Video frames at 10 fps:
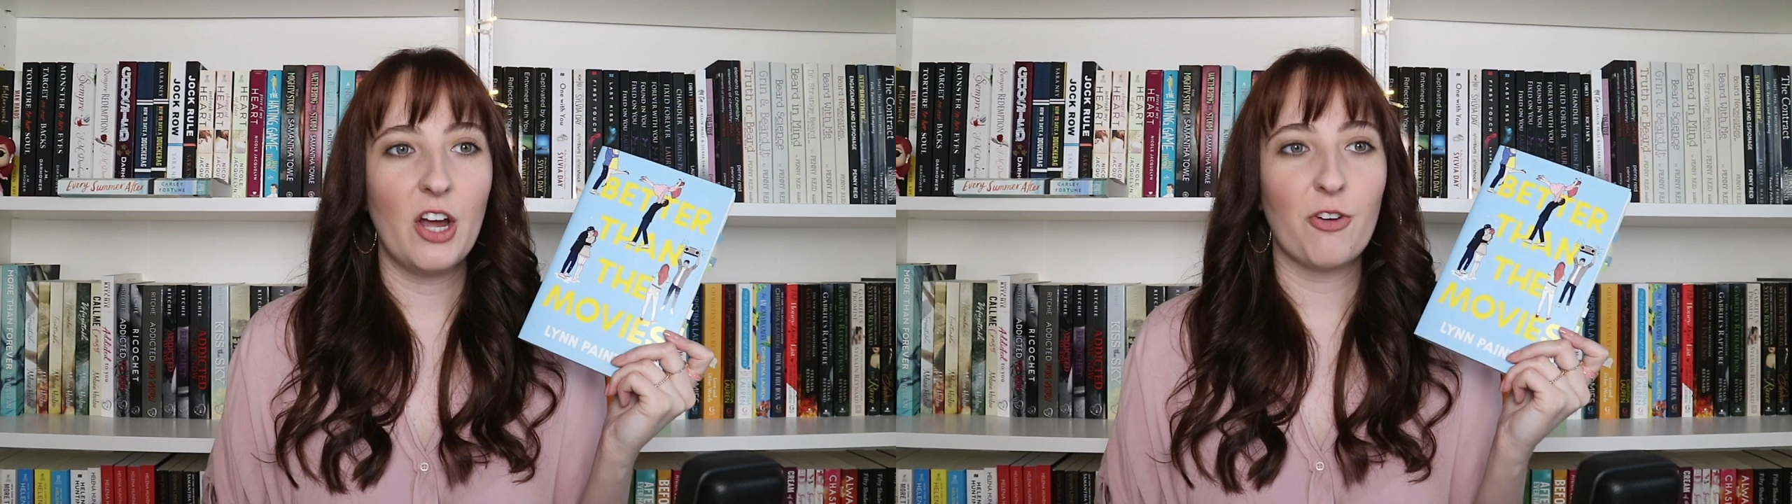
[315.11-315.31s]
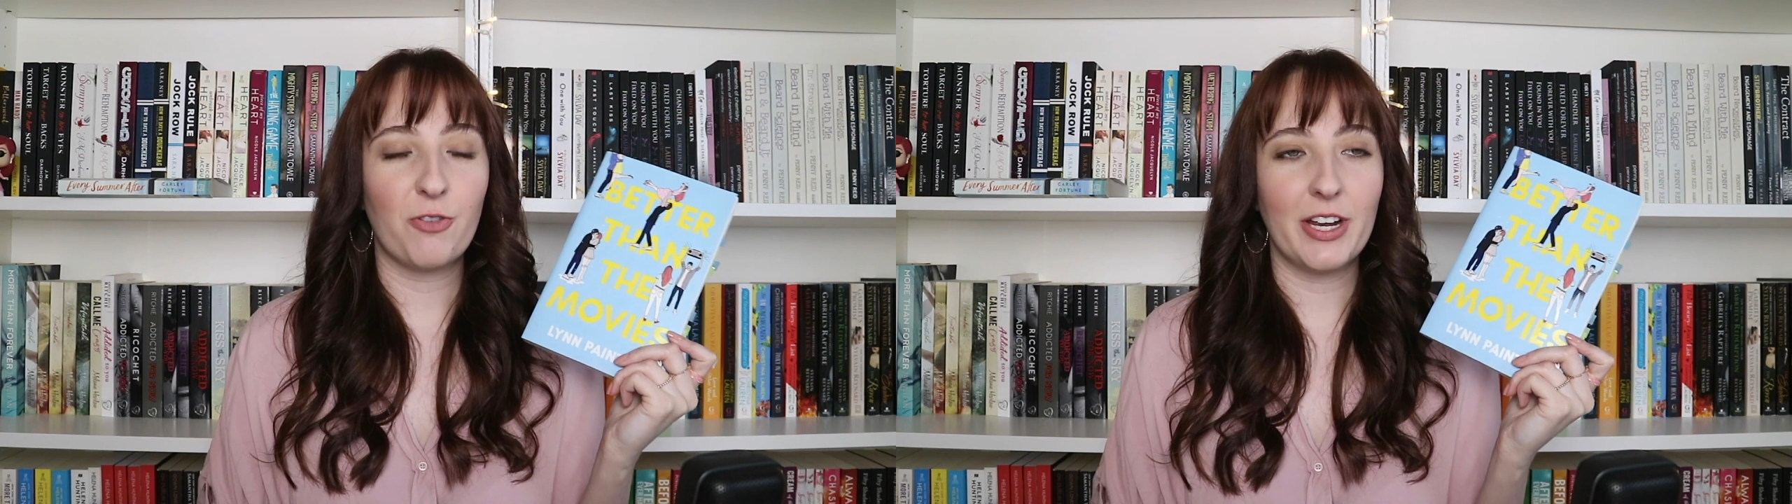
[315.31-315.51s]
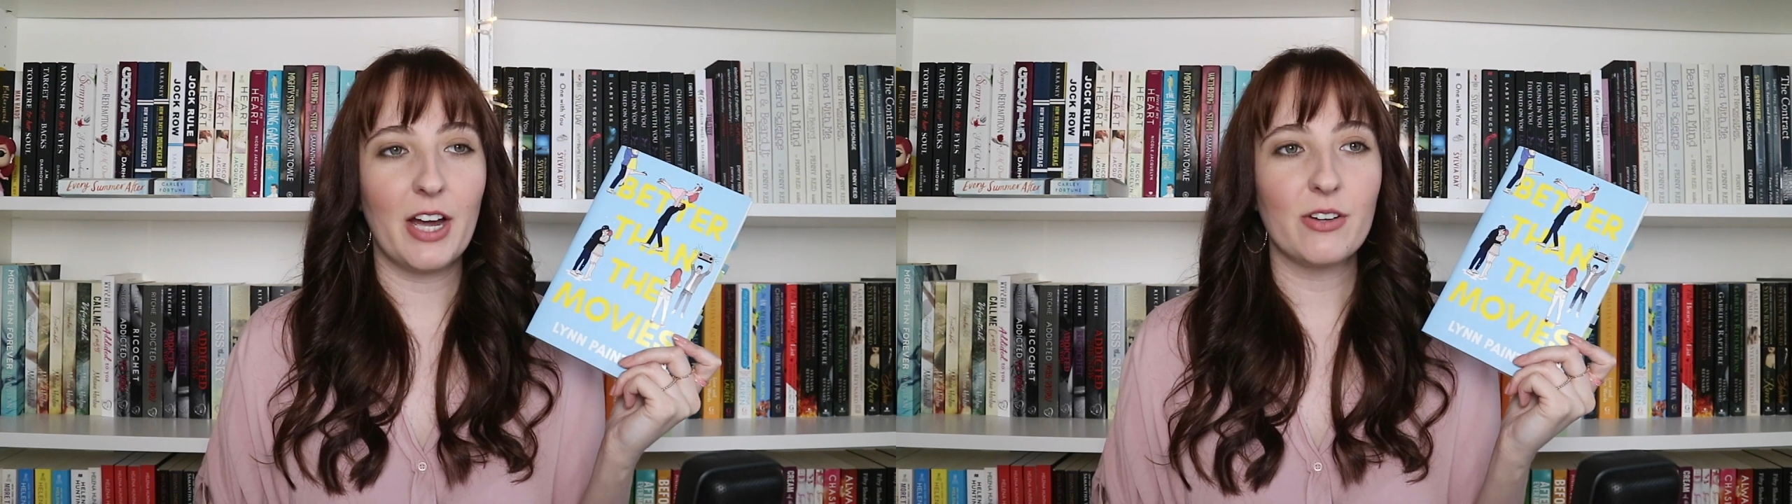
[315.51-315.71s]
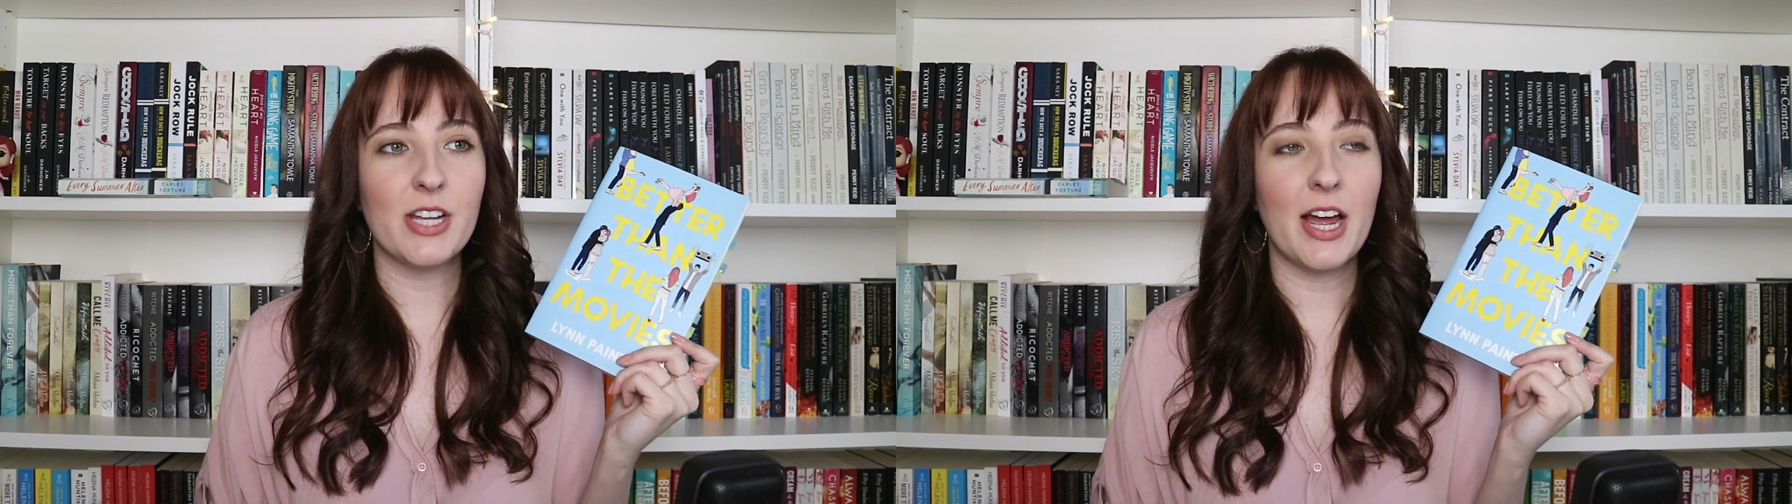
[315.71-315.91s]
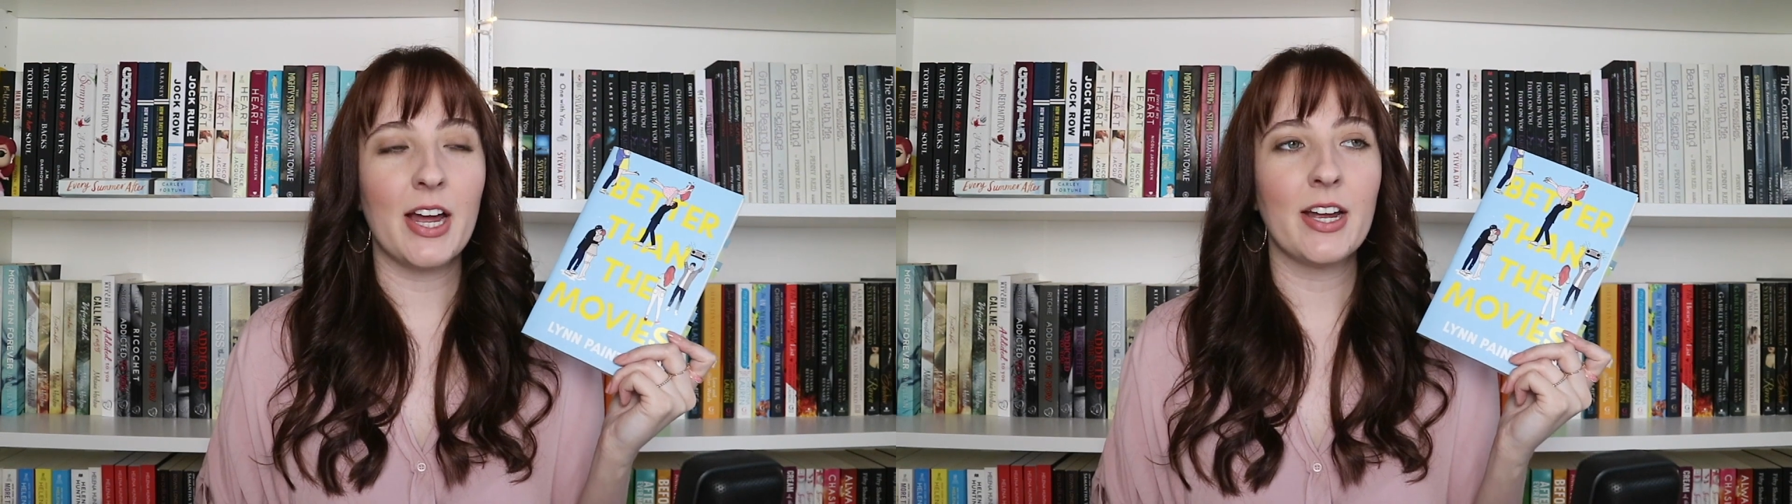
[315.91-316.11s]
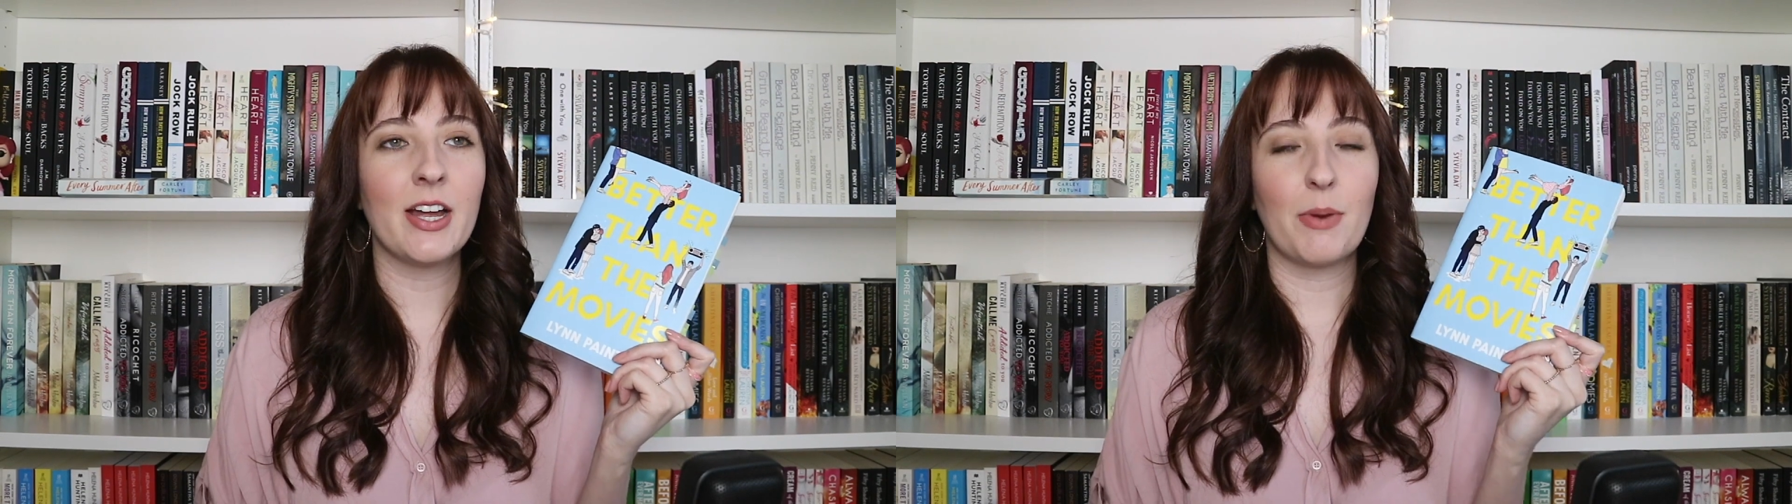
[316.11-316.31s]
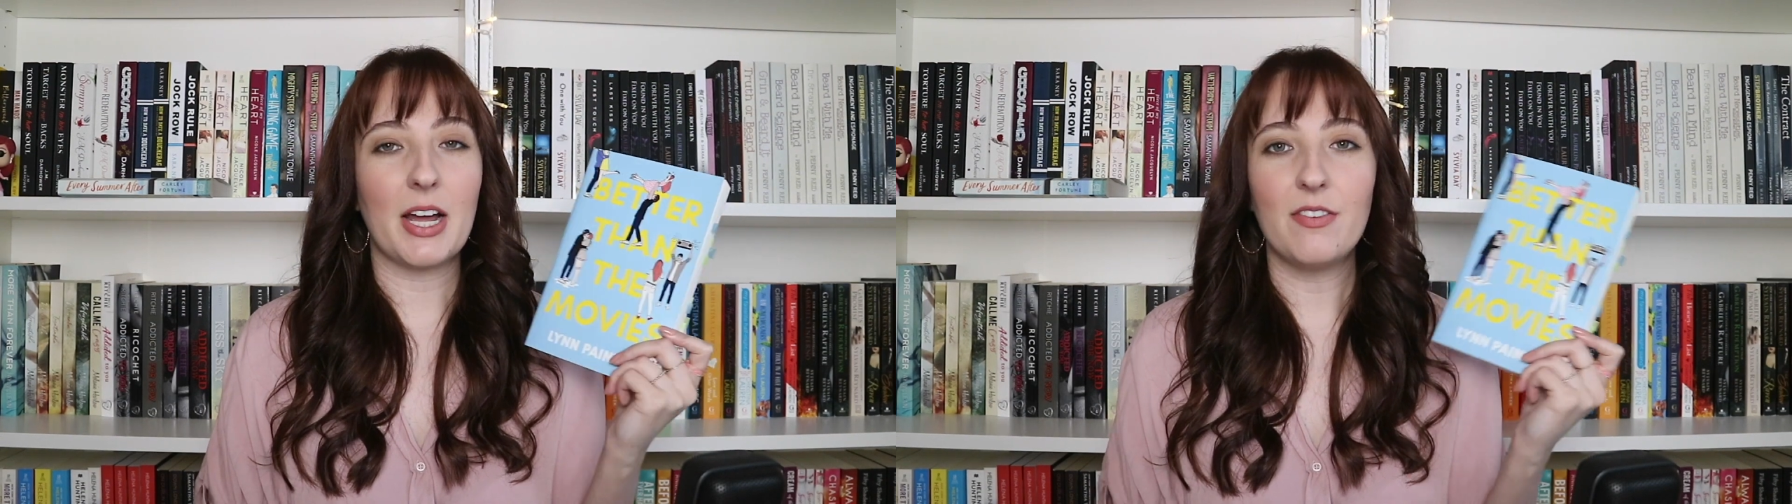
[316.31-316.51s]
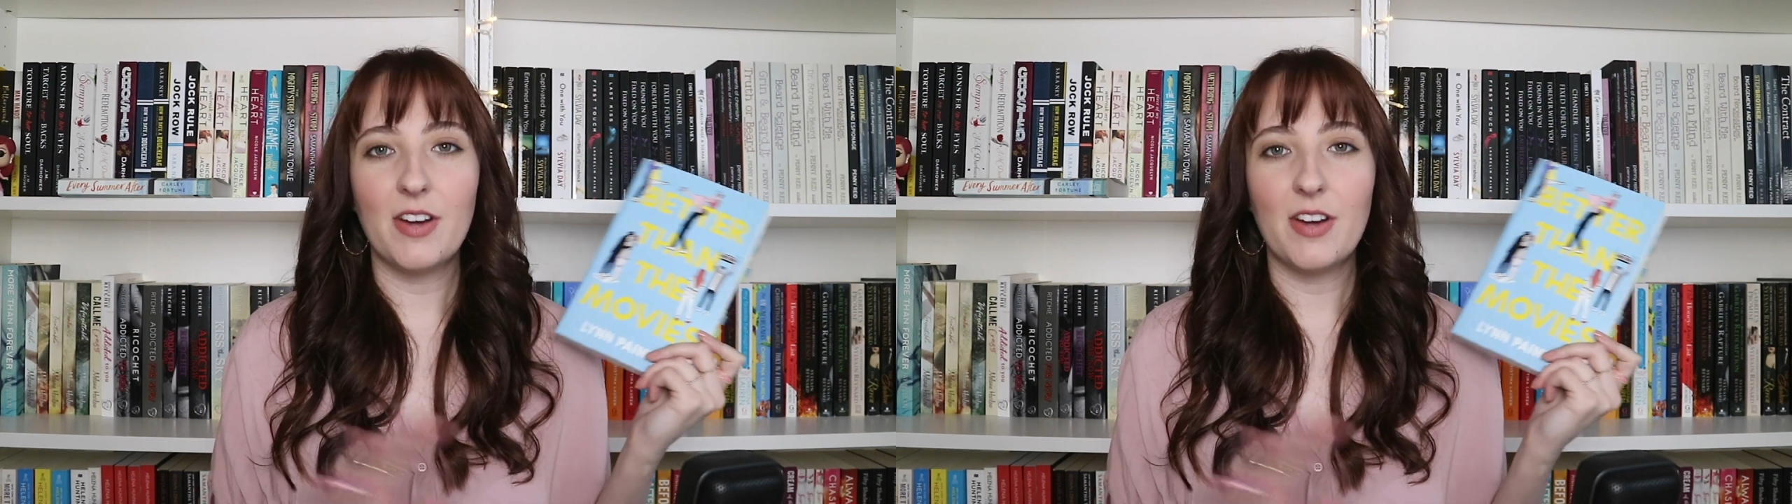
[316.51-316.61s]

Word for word: freakout tag, but I've